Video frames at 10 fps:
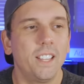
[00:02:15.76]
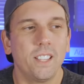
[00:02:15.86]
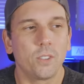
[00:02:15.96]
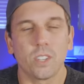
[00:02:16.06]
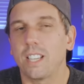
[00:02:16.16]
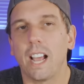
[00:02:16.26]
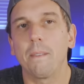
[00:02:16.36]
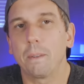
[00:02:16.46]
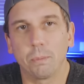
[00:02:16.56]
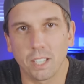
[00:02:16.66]
There's a
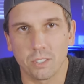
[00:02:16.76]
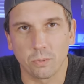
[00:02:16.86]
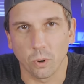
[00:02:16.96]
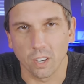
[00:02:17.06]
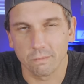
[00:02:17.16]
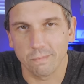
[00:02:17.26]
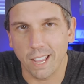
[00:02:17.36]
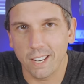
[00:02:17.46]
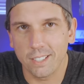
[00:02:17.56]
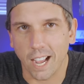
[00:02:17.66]
time and a place for it.
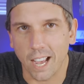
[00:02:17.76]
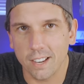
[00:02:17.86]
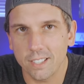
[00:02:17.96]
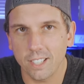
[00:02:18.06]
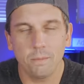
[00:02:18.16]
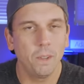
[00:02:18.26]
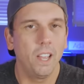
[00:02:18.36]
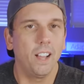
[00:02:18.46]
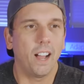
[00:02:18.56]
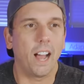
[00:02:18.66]
And honestly,
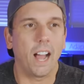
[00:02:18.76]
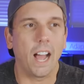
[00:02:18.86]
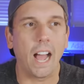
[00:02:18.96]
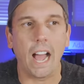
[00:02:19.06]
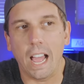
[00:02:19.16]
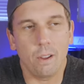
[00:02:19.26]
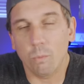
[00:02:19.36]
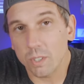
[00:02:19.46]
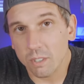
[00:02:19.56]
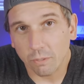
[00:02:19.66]
it
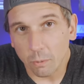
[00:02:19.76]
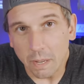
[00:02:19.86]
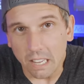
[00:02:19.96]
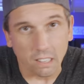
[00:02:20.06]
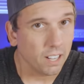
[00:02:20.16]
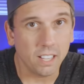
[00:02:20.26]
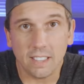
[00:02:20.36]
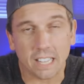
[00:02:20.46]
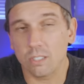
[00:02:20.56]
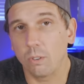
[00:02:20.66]
wasn't for me, and
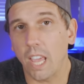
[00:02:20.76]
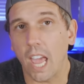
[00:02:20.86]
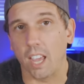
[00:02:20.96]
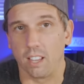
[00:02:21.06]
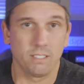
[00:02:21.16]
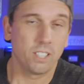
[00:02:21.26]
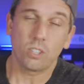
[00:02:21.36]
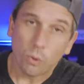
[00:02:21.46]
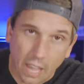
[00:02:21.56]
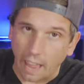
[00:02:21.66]
that's okay. It's
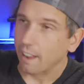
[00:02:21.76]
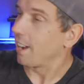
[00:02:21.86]
okay.